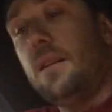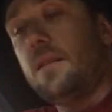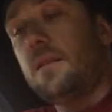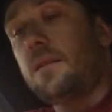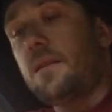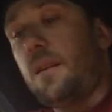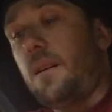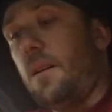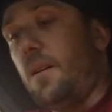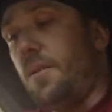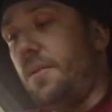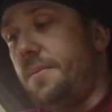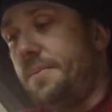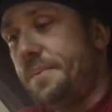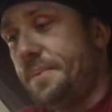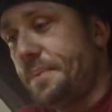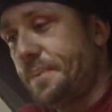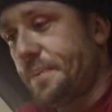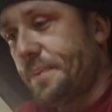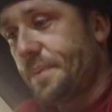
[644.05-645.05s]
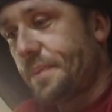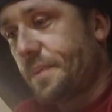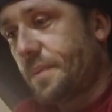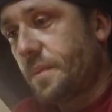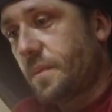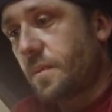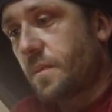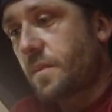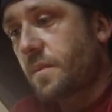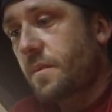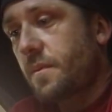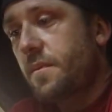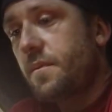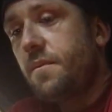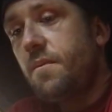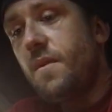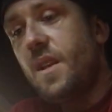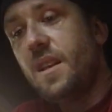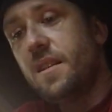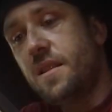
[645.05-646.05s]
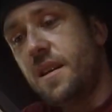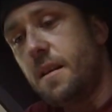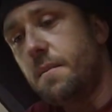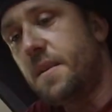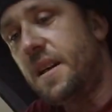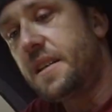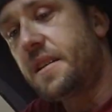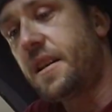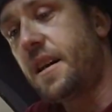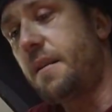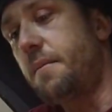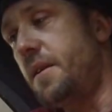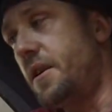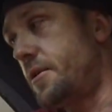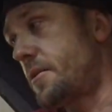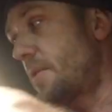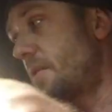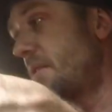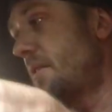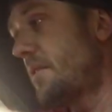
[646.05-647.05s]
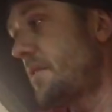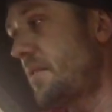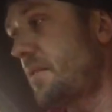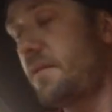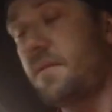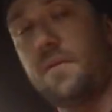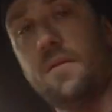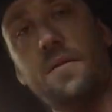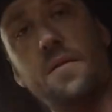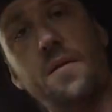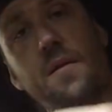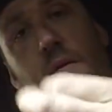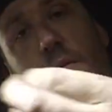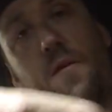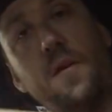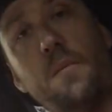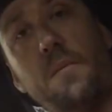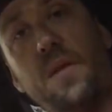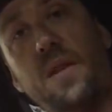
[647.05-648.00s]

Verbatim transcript: So take my tape measure from